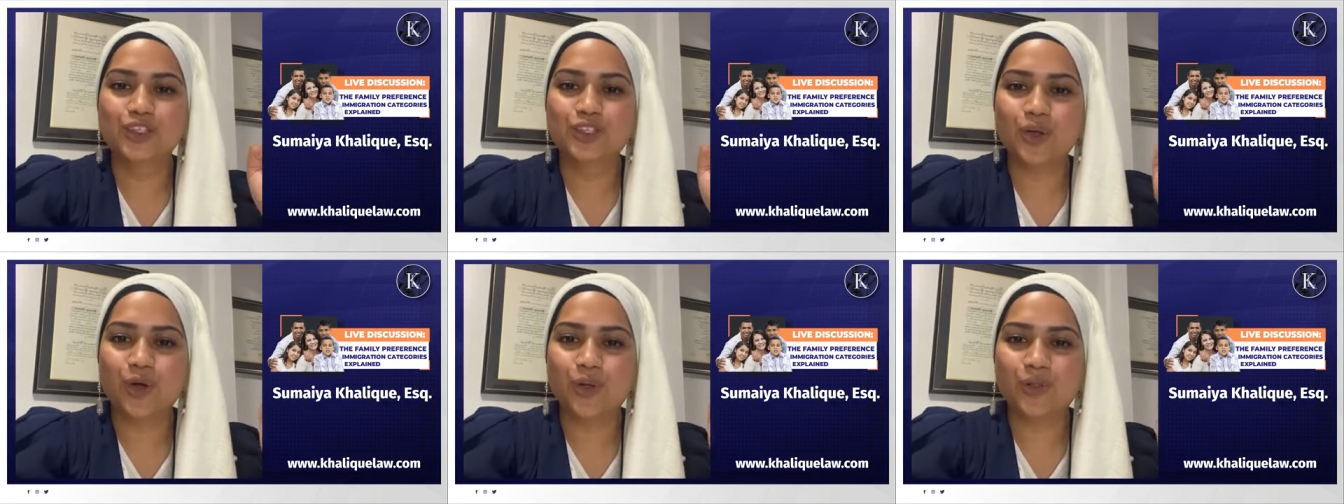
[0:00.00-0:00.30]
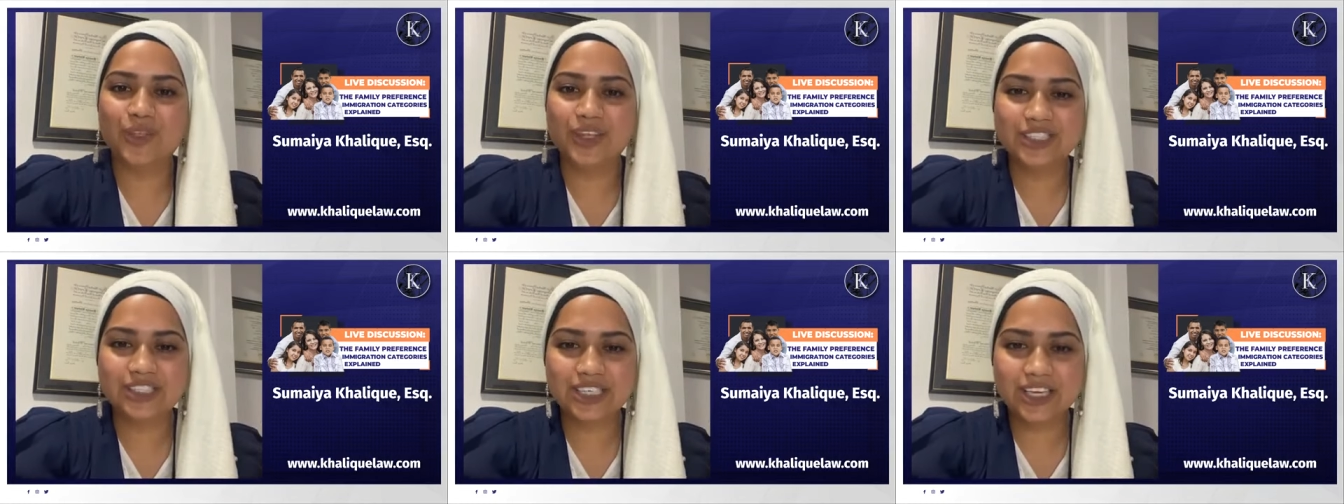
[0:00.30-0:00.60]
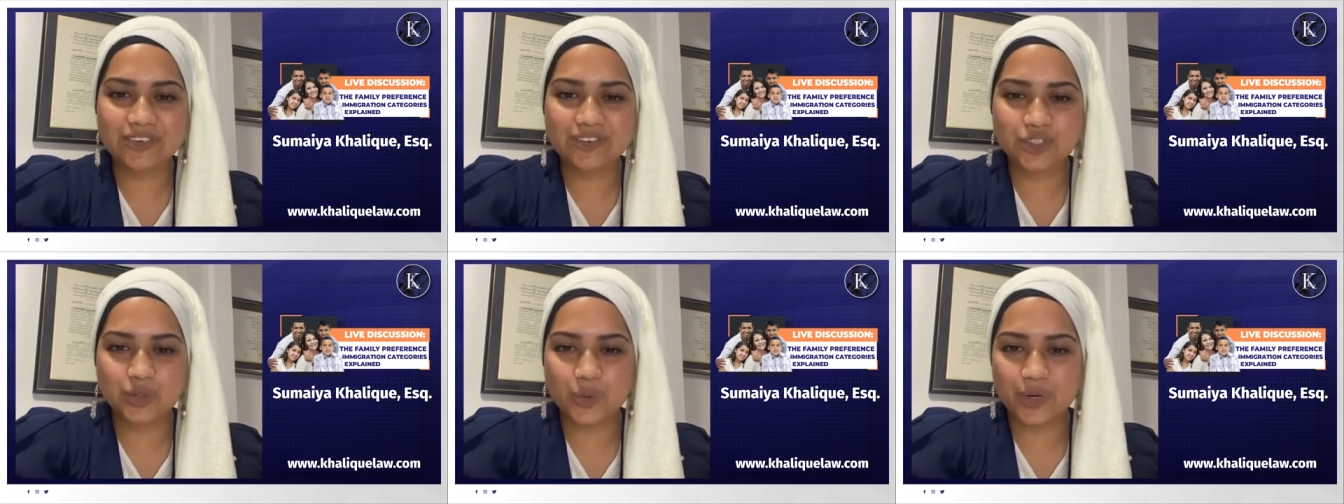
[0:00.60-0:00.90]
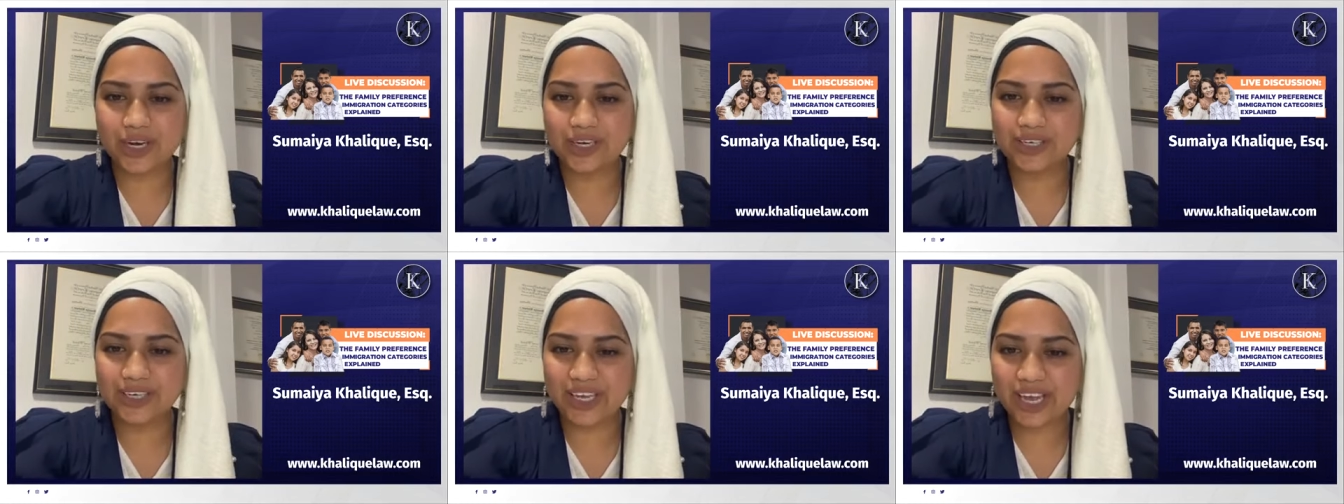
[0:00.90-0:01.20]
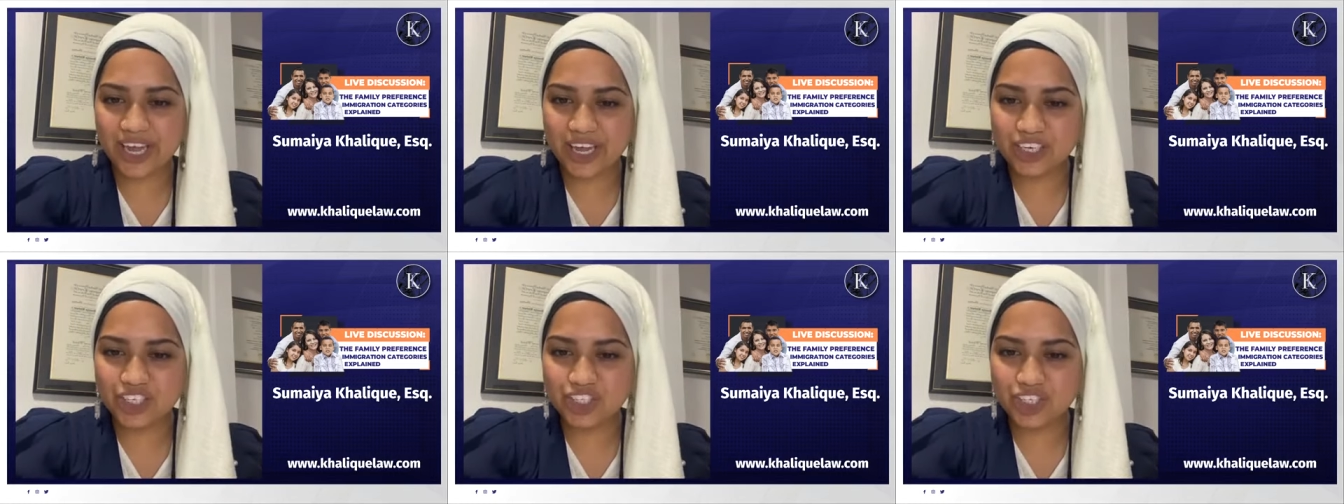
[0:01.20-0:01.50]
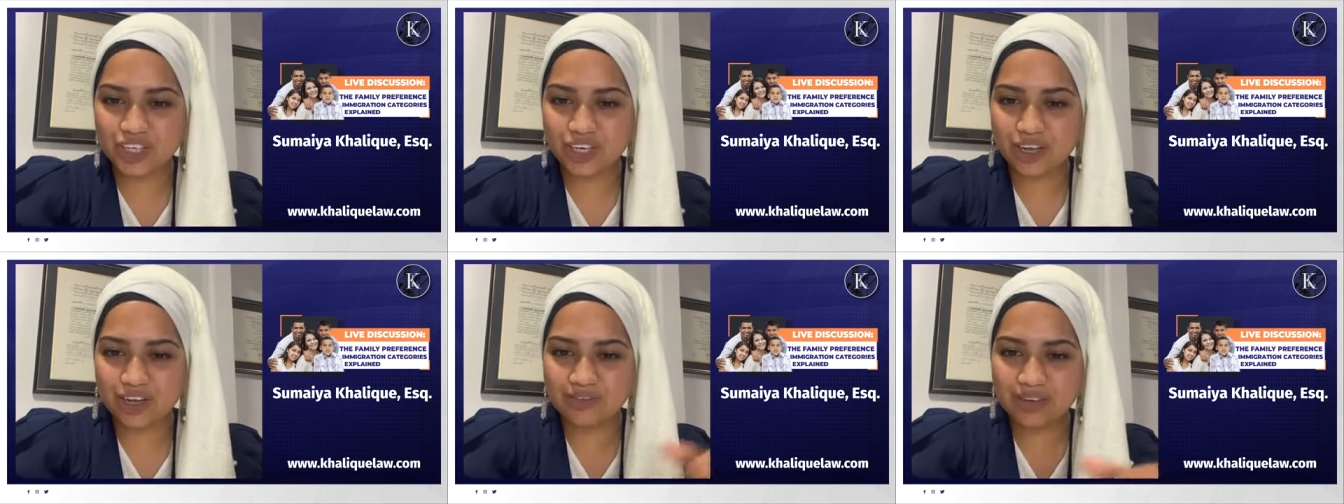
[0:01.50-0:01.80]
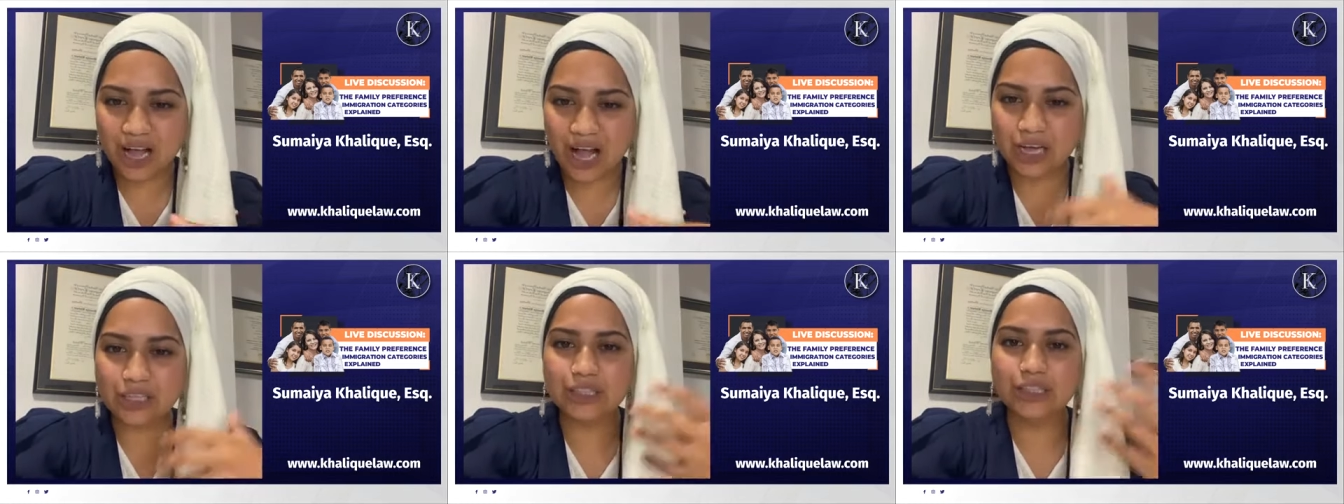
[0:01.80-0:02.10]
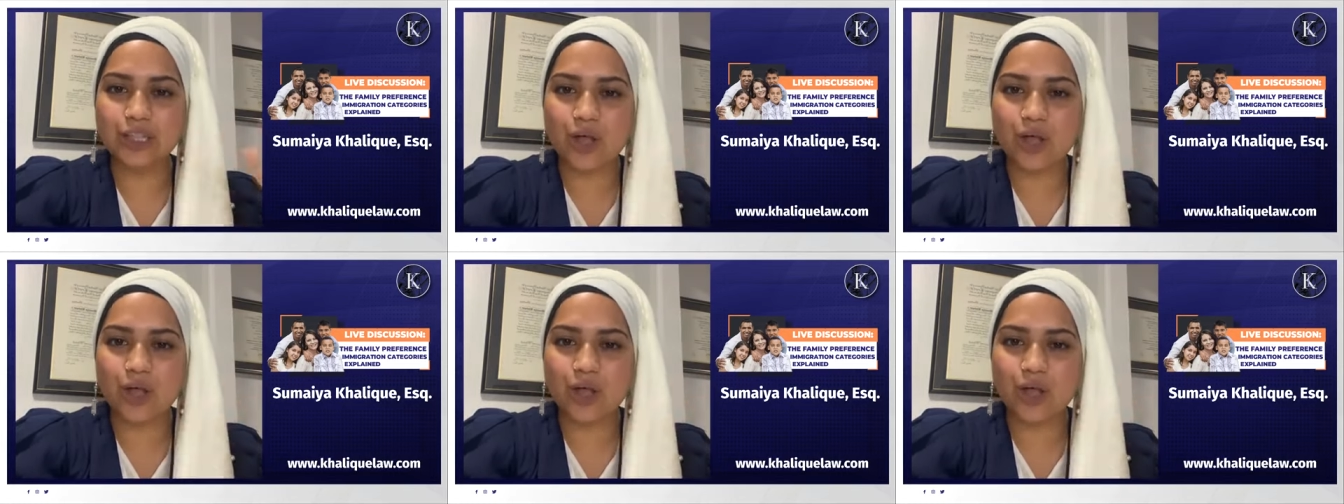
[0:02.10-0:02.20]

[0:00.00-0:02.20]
So this gives you an indication of how